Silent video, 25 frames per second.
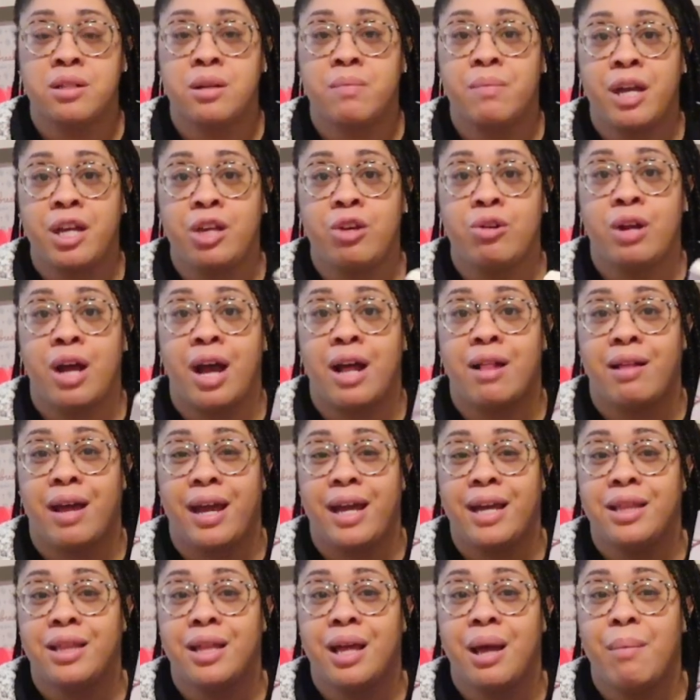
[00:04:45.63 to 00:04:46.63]
to make you not
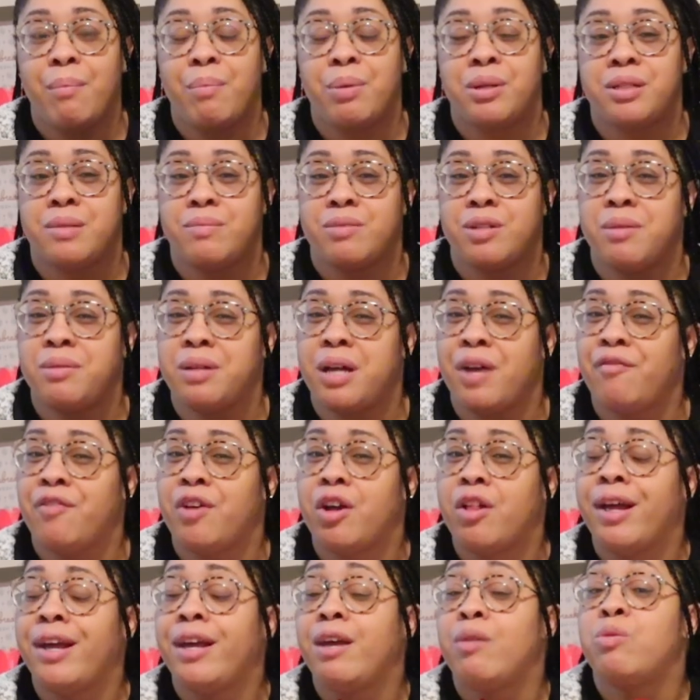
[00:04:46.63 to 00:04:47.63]
like them, but sometimes I
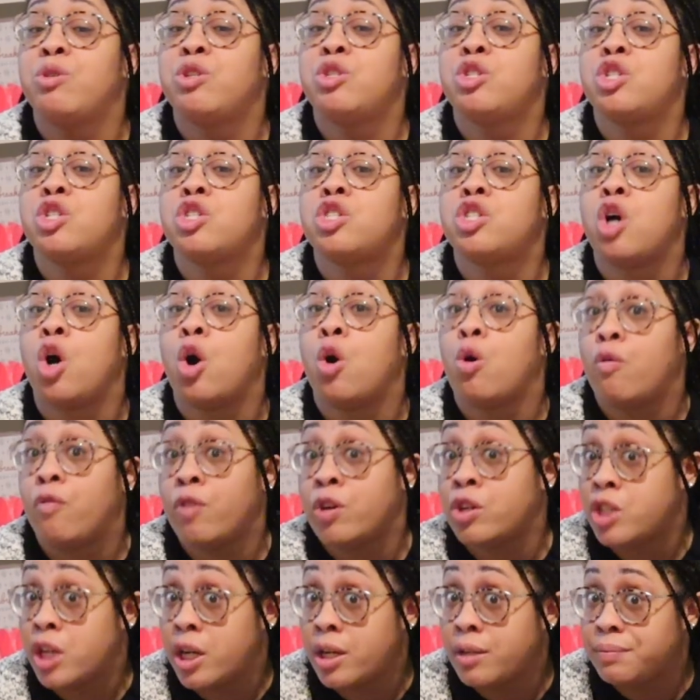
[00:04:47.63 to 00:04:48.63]
felt like it was just
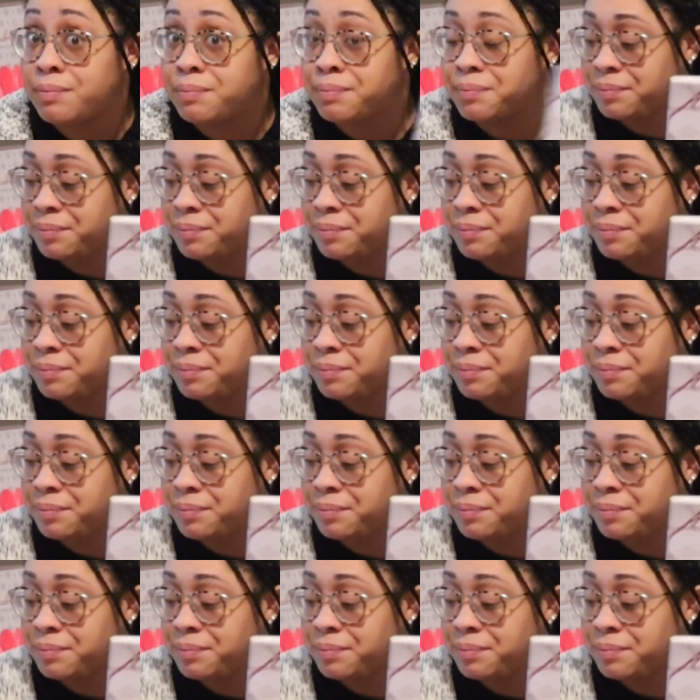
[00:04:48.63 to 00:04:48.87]
overdone.